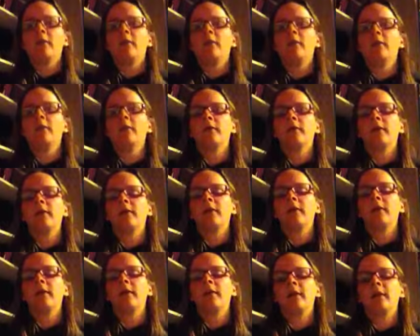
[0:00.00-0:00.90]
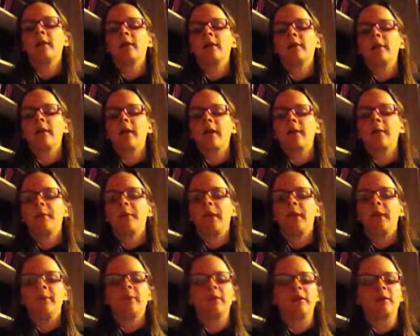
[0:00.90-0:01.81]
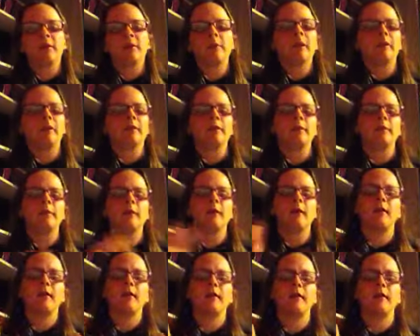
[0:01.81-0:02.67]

Well, the reason I love that Bambi so much is because